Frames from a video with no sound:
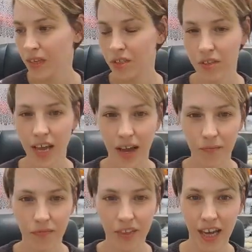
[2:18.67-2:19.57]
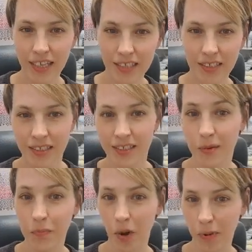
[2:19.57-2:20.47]
So yeah, that is the
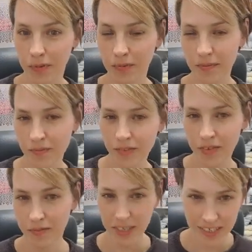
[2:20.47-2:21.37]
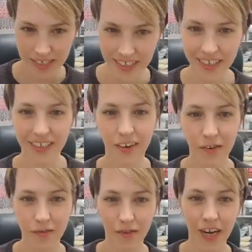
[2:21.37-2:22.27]
problem, the risk
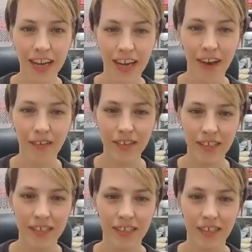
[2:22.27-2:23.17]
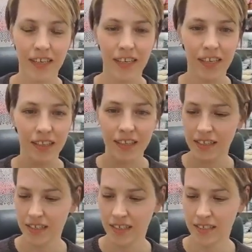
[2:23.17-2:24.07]
of running out, because
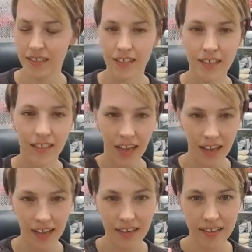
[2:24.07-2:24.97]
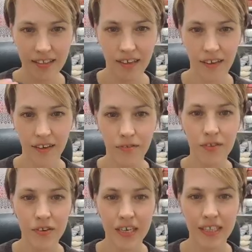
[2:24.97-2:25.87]
this is the second of
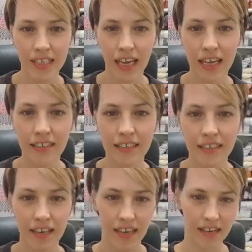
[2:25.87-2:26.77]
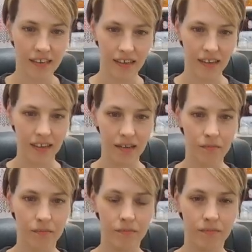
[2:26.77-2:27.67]
3 skeins, and
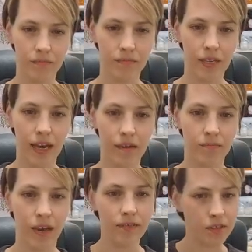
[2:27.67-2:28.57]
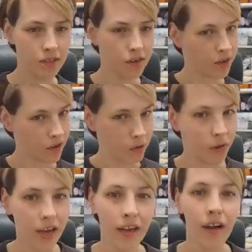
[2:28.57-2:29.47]
I've still got
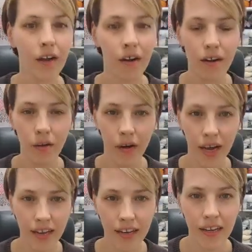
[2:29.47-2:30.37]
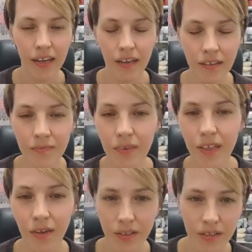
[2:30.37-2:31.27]
quite a
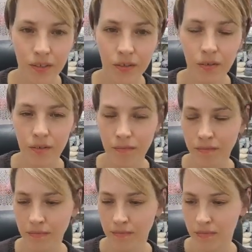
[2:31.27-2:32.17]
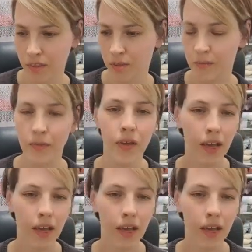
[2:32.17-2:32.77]
lot to do. Excuse me.